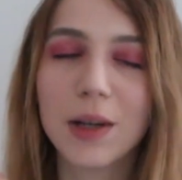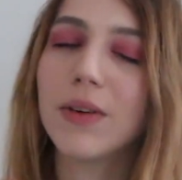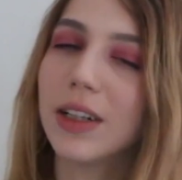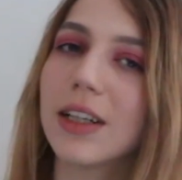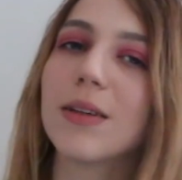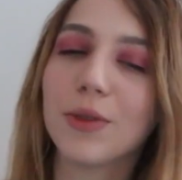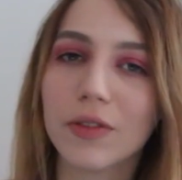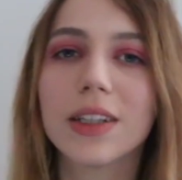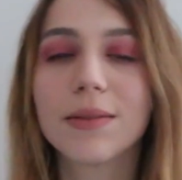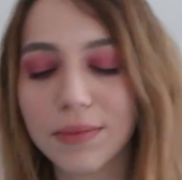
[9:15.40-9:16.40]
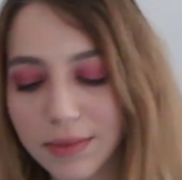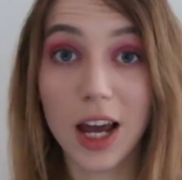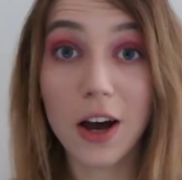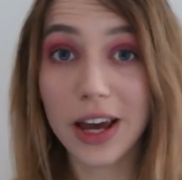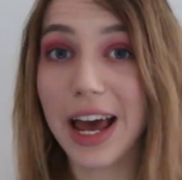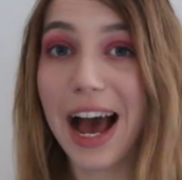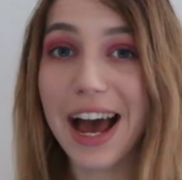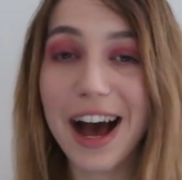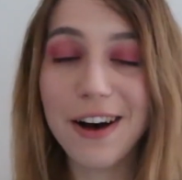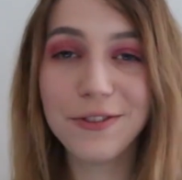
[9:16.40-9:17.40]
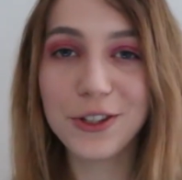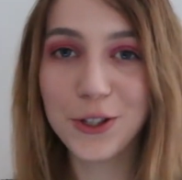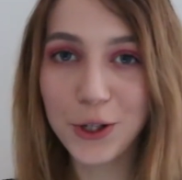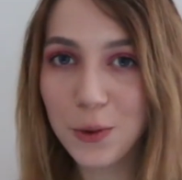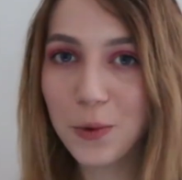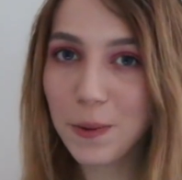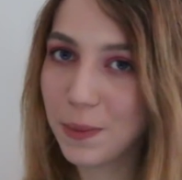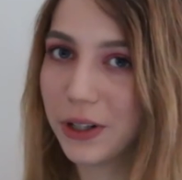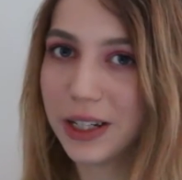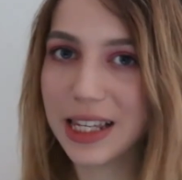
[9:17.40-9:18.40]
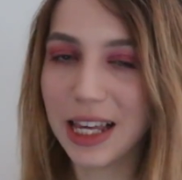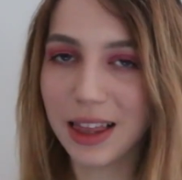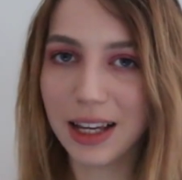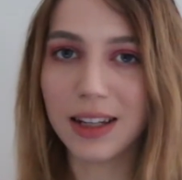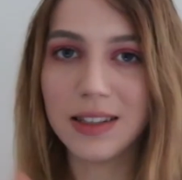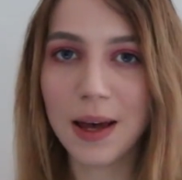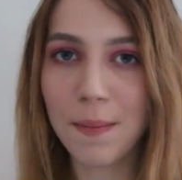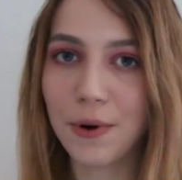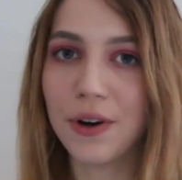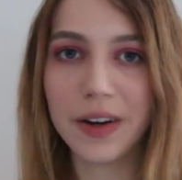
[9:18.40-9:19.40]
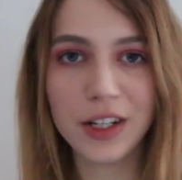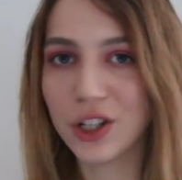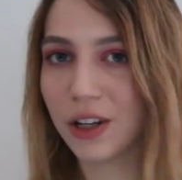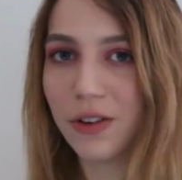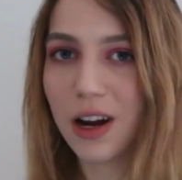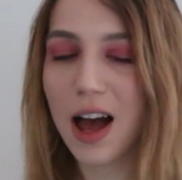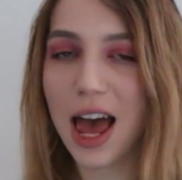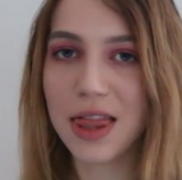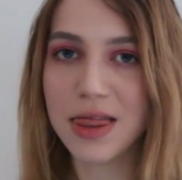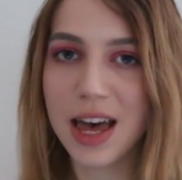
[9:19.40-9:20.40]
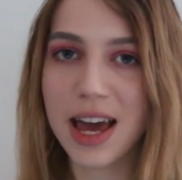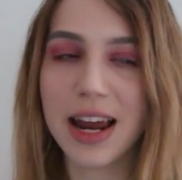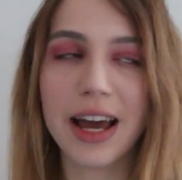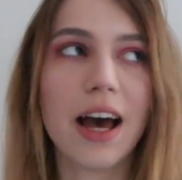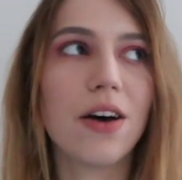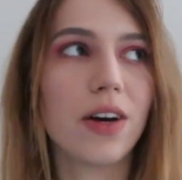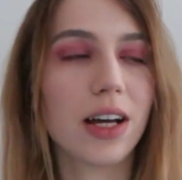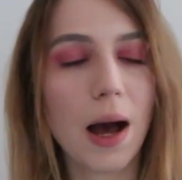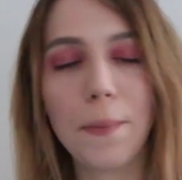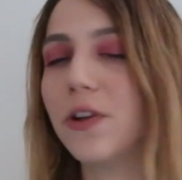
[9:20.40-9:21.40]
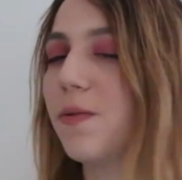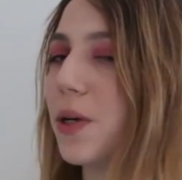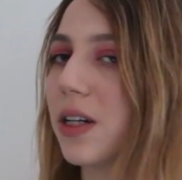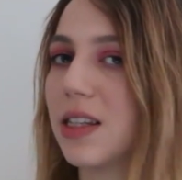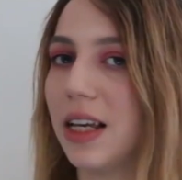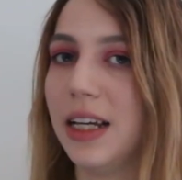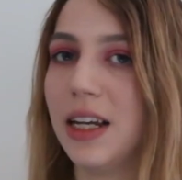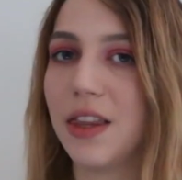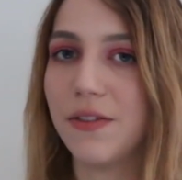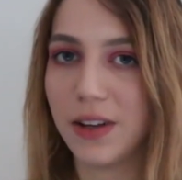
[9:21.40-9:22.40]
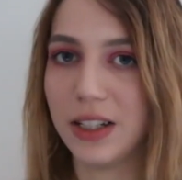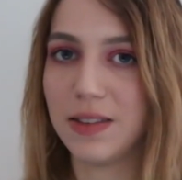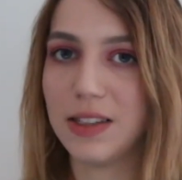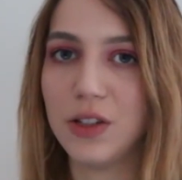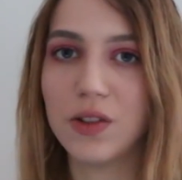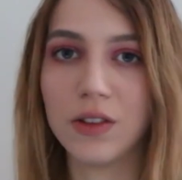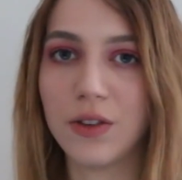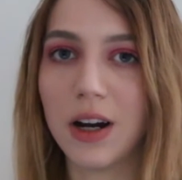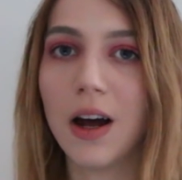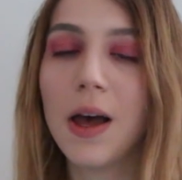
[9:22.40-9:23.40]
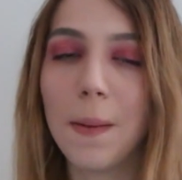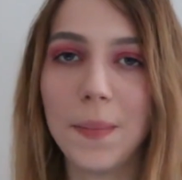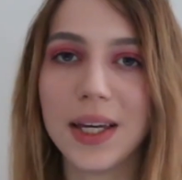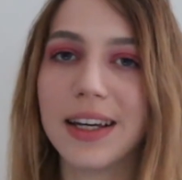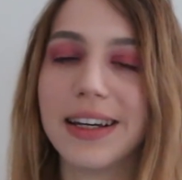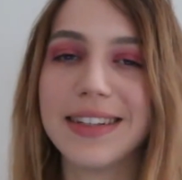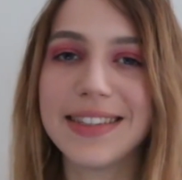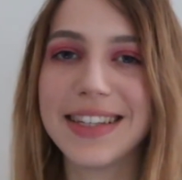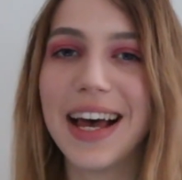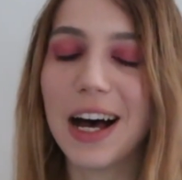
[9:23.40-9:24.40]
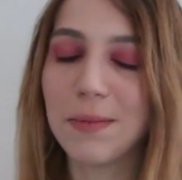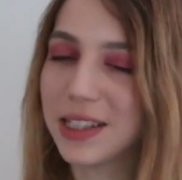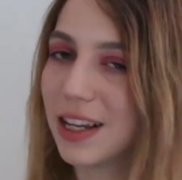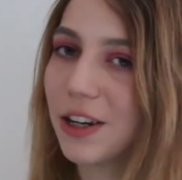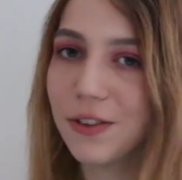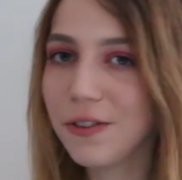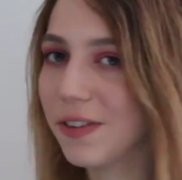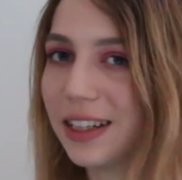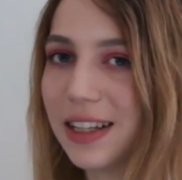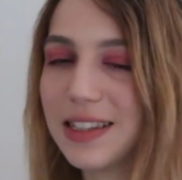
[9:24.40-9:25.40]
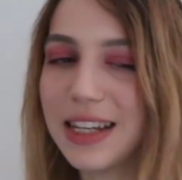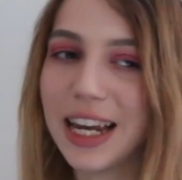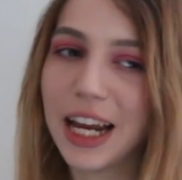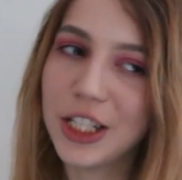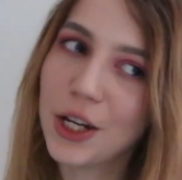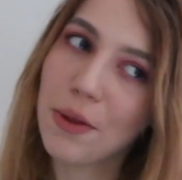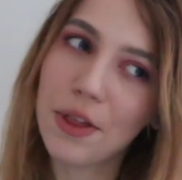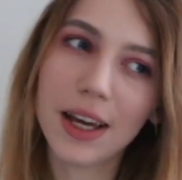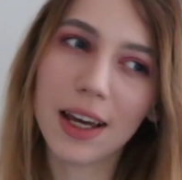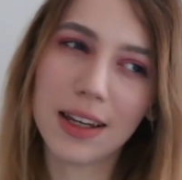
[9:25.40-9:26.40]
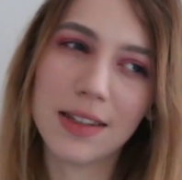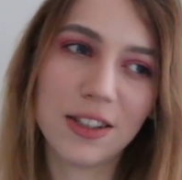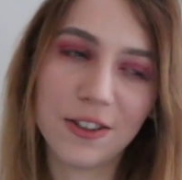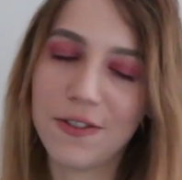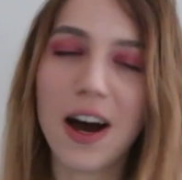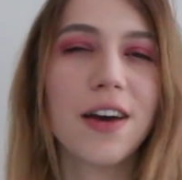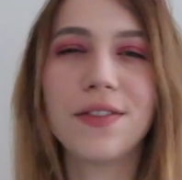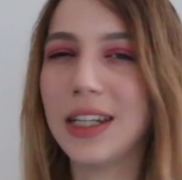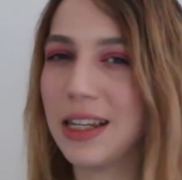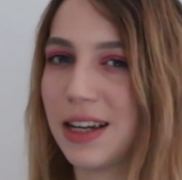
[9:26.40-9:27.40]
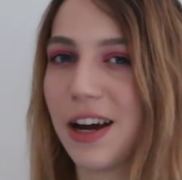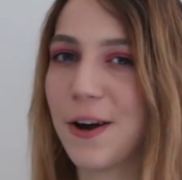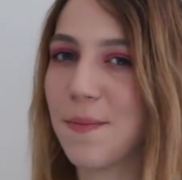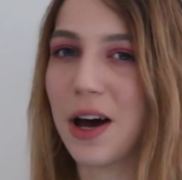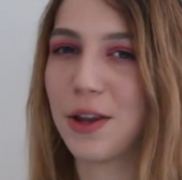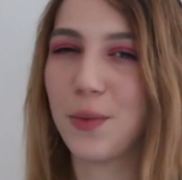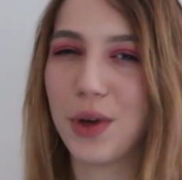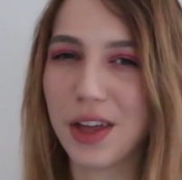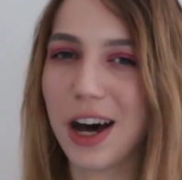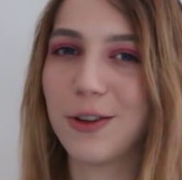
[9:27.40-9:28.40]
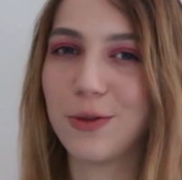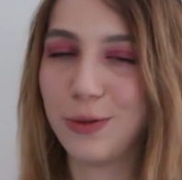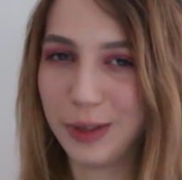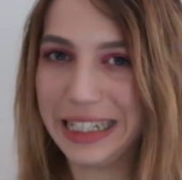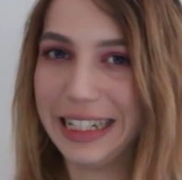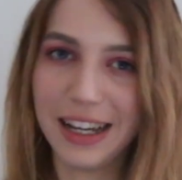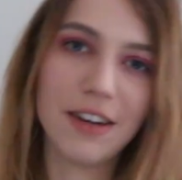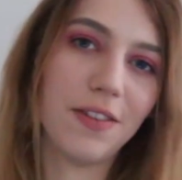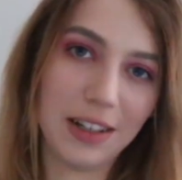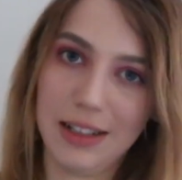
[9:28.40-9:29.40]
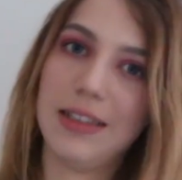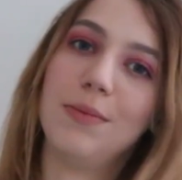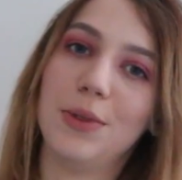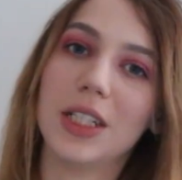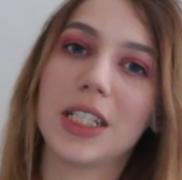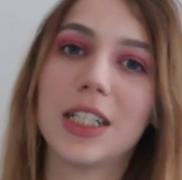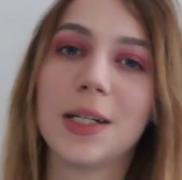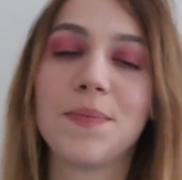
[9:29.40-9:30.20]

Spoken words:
really good movie. Okay, I have two more books in the contemporary genre, and then I have a couple of books in the fantasy genre because I'm a sucker for fantasy and I don't think I can survive an entire month without reading a fantasy book.